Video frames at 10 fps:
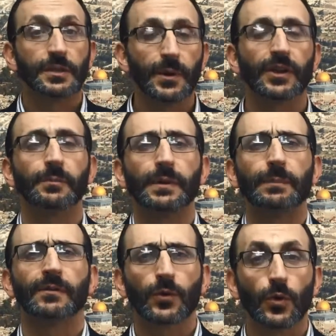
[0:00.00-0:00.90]
the American
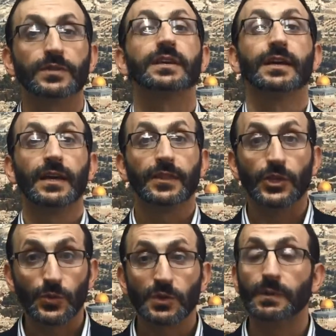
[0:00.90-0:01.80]
people, and of course,
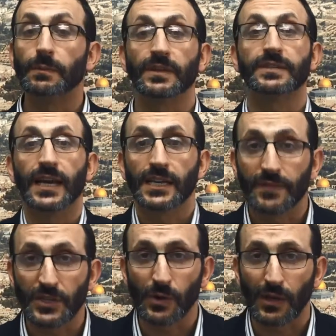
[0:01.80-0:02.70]
the Jewish people and state
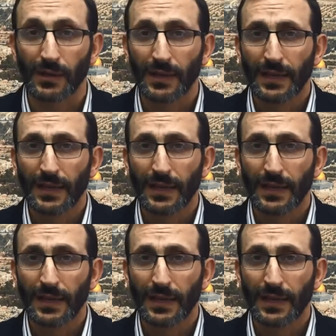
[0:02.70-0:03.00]
of Israel.